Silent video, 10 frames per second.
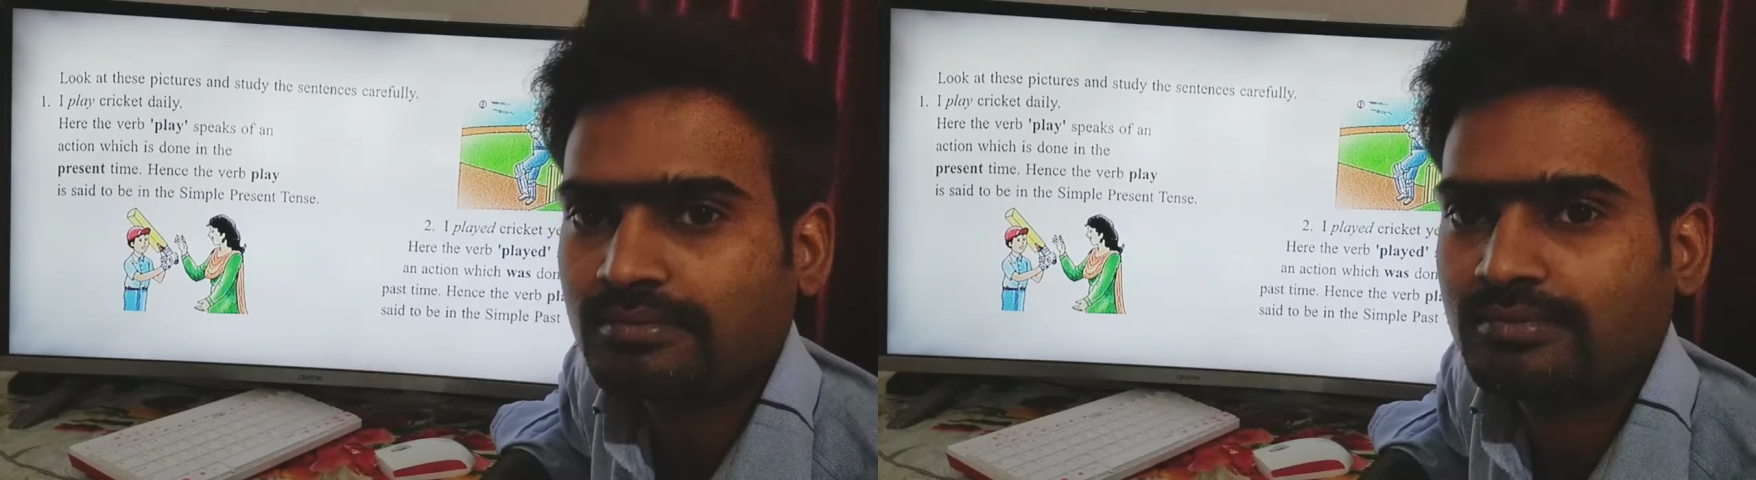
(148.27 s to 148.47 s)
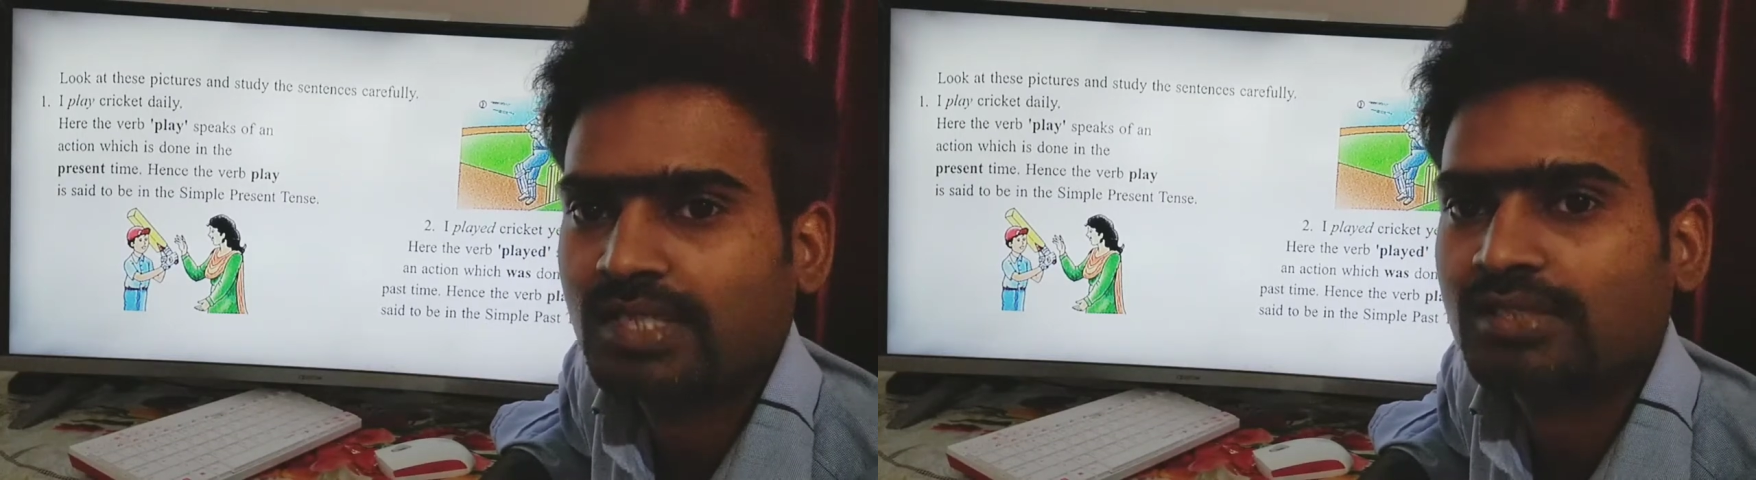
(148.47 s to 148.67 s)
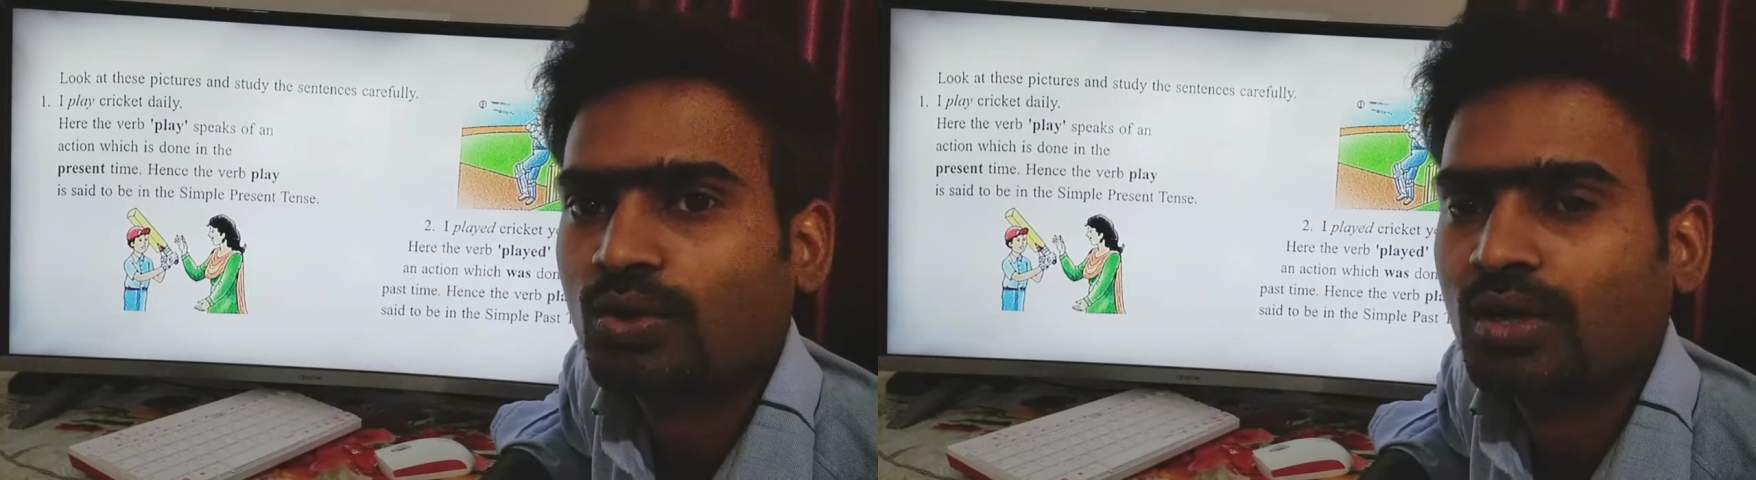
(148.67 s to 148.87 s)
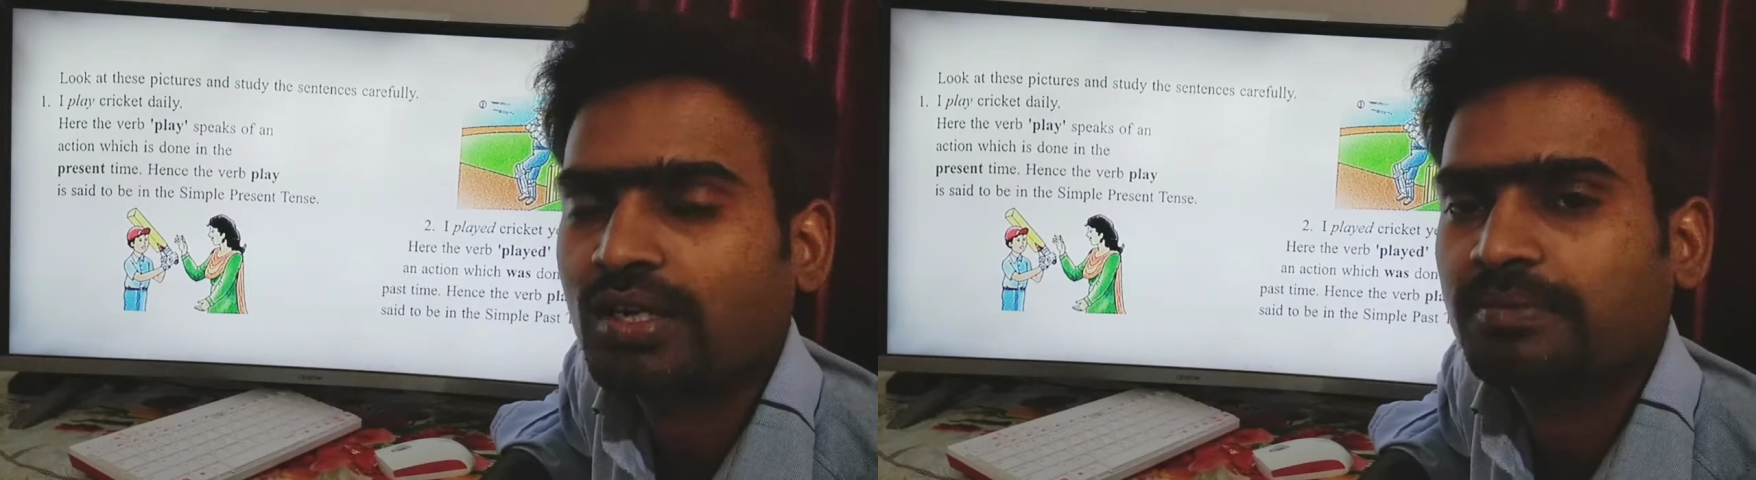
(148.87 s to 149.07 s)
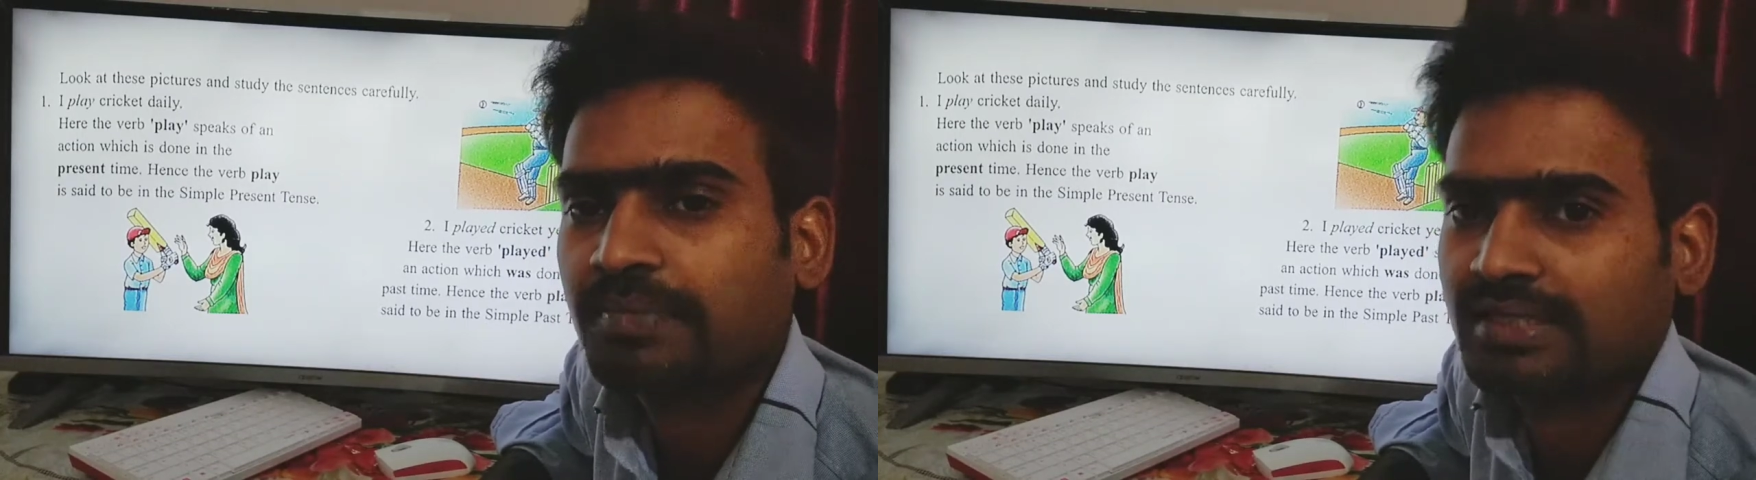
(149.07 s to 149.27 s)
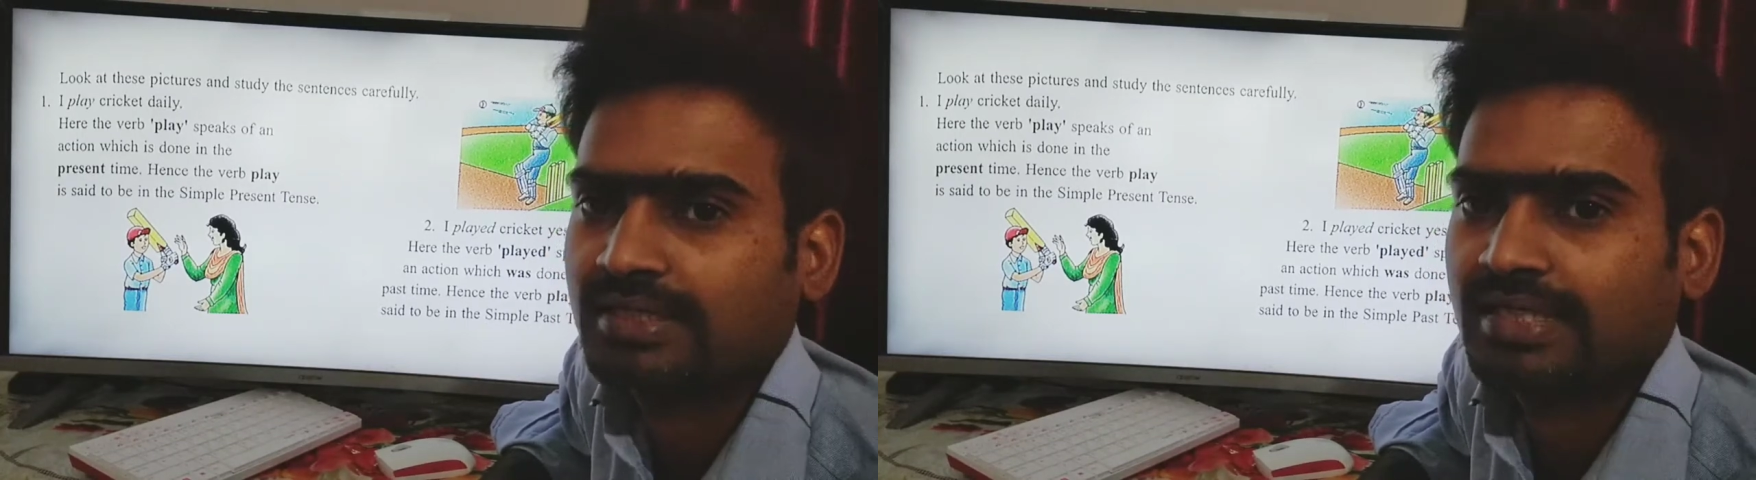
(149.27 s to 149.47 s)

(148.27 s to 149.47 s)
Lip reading: that's called present